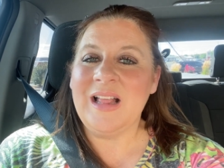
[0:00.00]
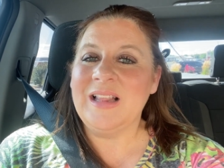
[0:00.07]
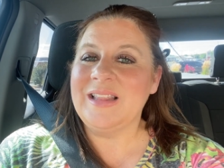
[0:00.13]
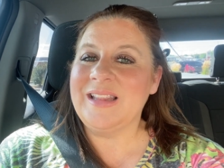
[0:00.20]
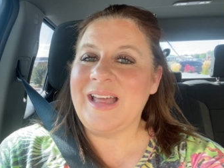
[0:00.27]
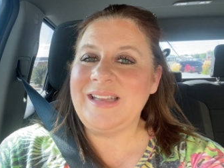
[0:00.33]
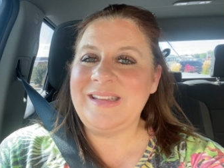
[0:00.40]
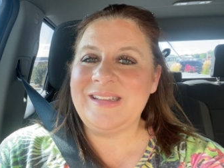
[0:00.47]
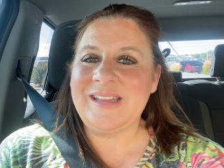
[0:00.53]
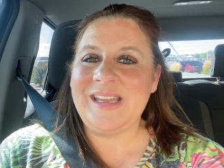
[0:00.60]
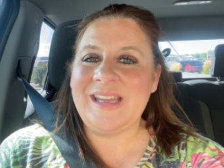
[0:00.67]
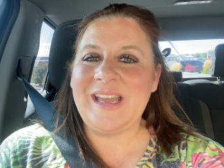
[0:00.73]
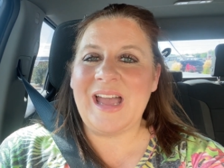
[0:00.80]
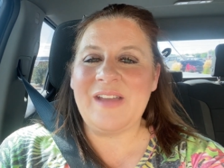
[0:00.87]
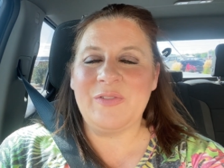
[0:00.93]
Let's
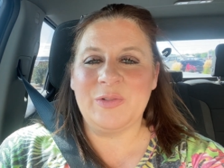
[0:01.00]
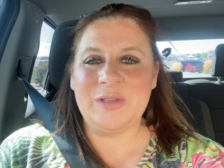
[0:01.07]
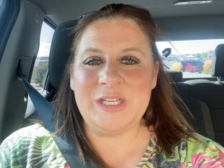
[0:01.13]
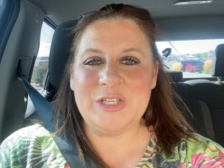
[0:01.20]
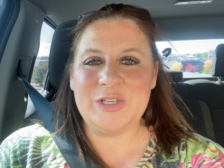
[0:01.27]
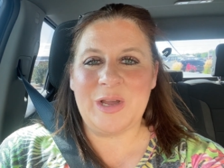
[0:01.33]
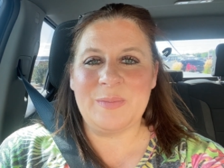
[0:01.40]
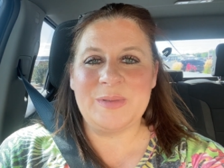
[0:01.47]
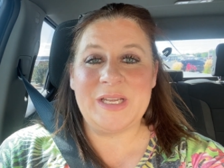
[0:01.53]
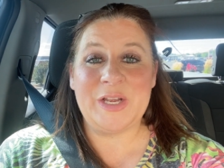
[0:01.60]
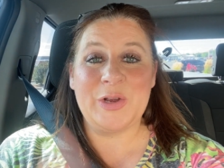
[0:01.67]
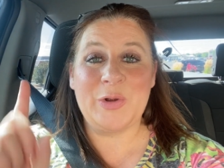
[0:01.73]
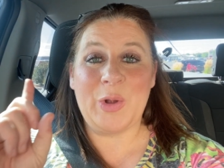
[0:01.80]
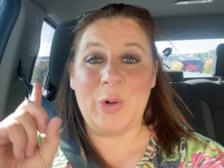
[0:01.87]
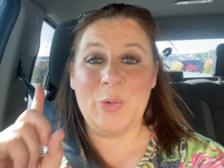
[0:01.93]
see, I've only shopped
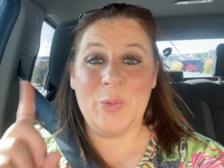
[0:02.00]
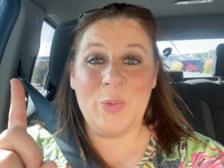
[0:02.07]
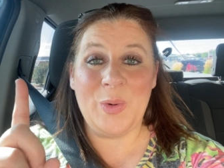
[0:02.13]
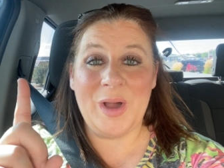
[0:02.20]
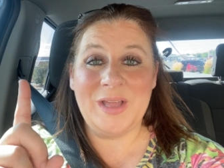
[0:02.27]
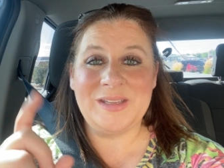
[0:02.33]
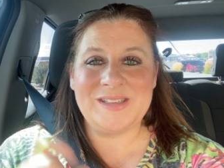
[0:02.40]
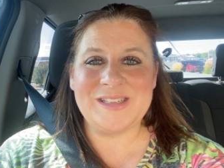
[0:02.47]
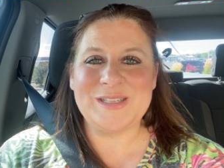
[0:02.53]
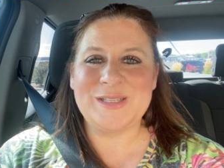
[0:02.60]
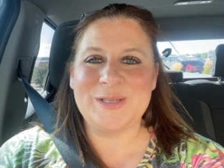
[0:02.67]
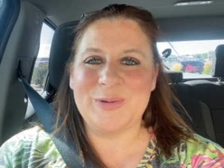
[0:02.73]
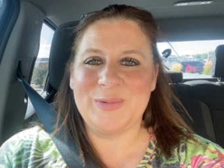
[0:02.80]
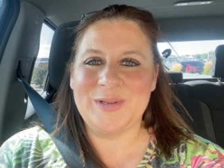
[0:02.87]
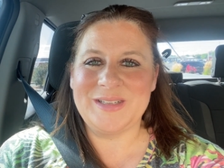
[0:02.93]
here once,
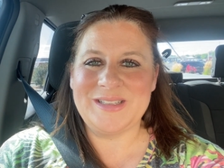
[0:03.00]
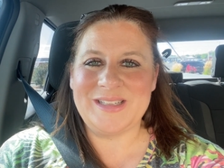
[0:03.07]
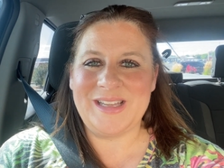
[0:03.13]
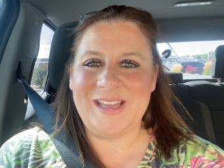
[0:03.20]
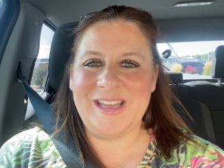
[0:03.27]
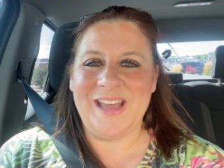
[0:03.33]
so we'll see